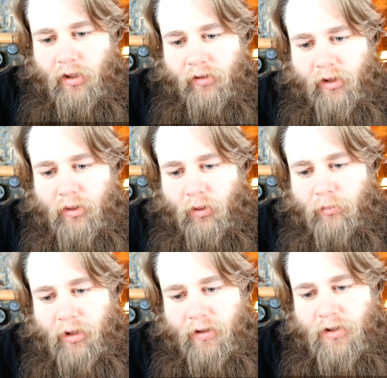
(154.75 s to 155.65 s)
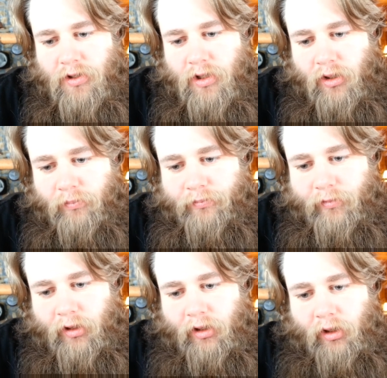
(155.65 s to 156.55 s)
so I do want to be at this show.
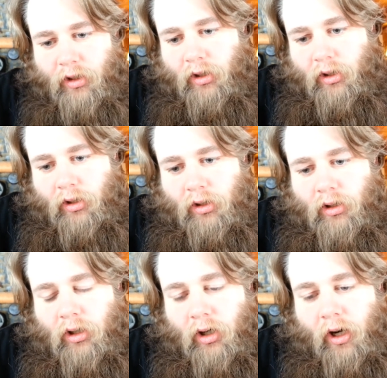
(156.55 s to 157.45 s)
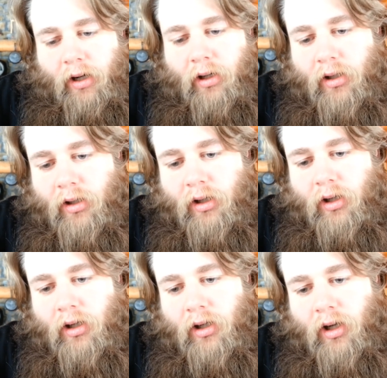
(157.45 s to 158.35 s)
Alright,
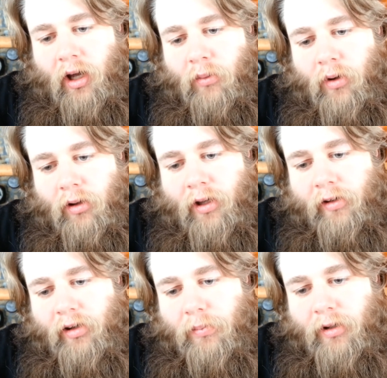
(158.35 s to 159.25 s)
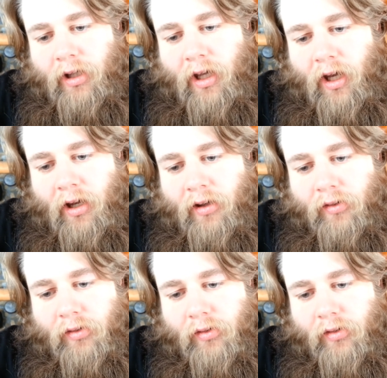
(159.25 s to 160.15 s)
uh, I will catch up with you
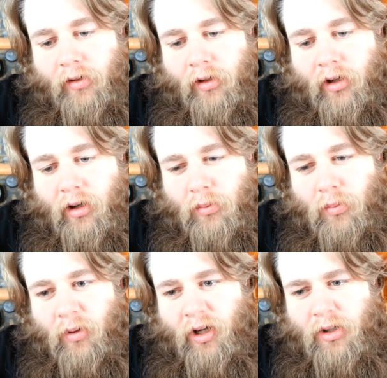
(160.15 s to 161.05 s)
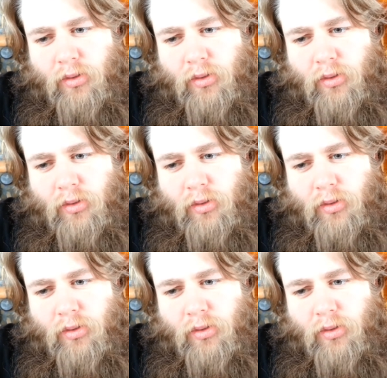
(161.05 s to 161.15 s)
guys uh, with what I